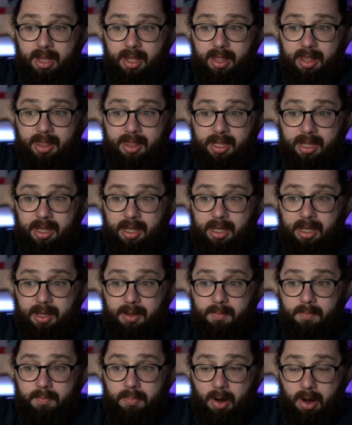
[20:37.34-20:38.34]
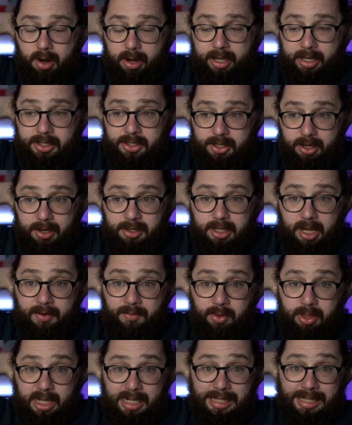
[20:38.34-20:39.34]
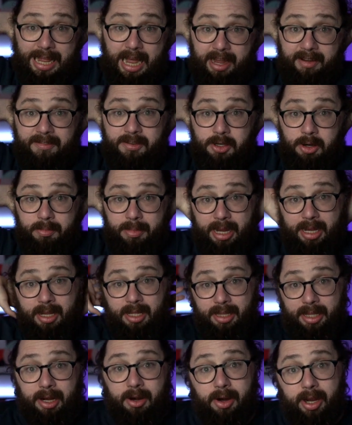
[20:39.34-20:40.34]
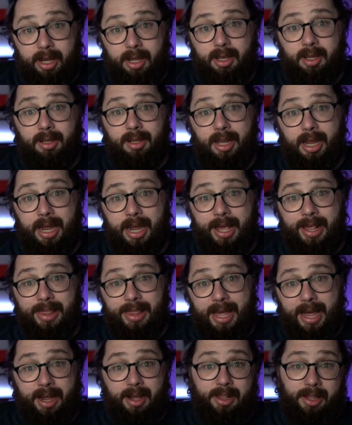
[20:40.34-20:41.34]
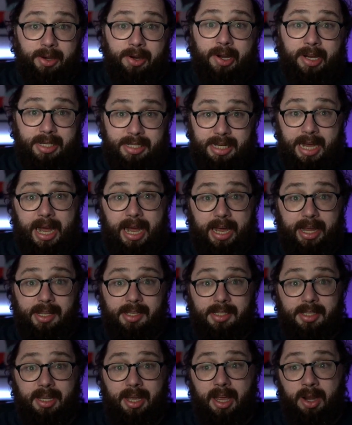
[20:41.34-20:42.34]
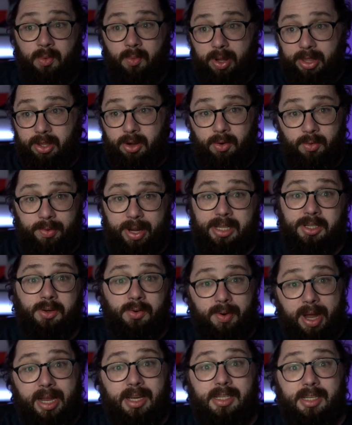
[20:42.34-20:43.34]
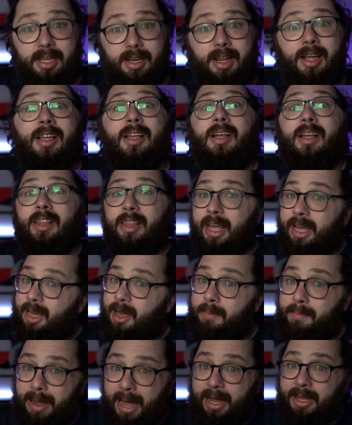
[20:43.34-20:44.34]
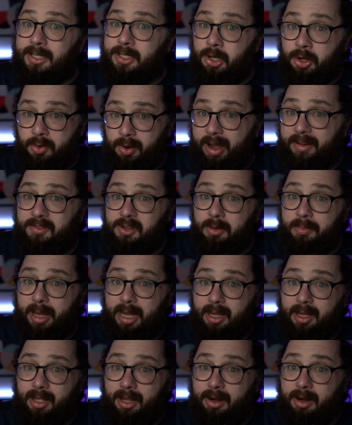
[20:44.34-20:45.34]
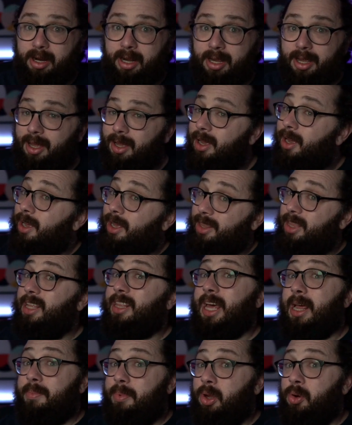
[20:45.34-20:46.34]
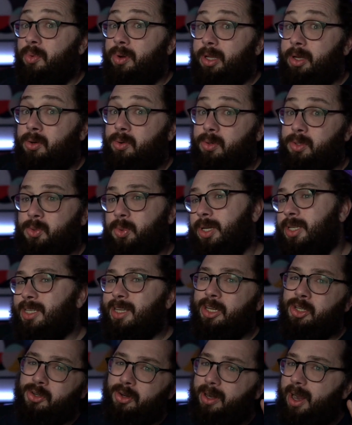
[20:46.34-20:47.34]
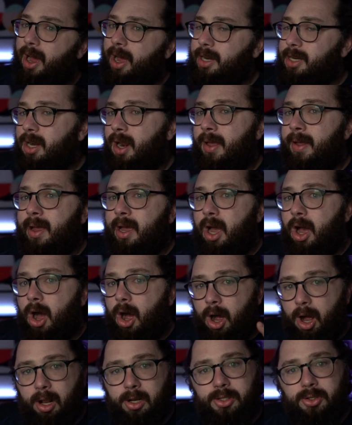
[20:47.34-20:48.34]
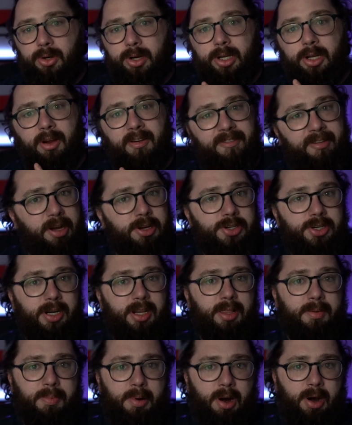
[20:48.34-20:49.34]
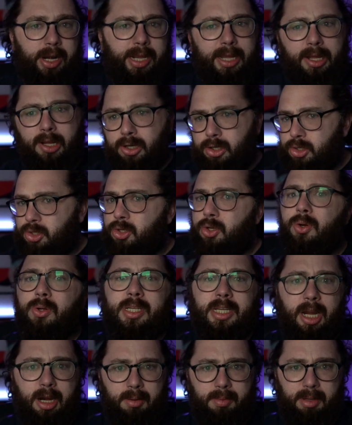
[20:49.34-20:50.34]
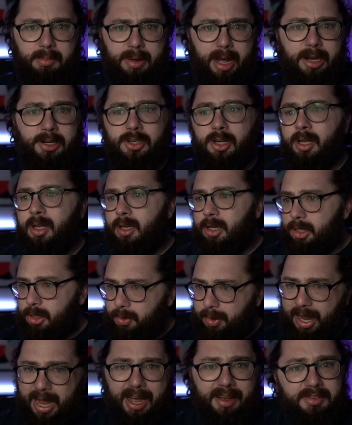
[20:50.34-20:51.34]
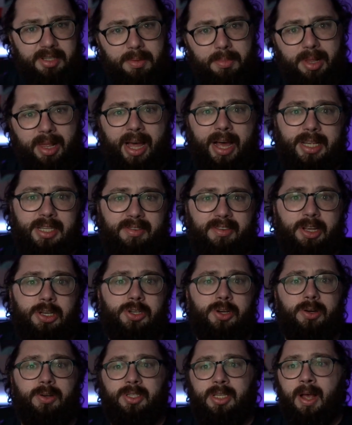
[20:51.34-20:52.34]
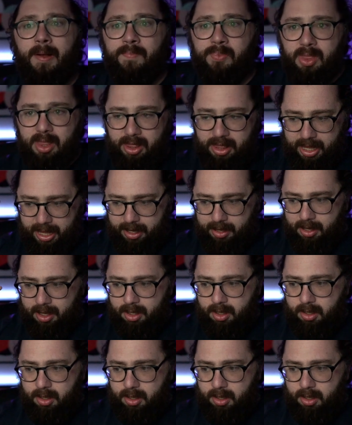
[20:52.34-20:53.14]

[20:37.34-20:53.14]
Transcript: the party starts off with a life domain cleric and that cleric dies, and when they're resurrected, they come back as a grave domain cleric. I think that'd be a really cool twist, because you're not altering your function in the party too terribly much. You have some class features that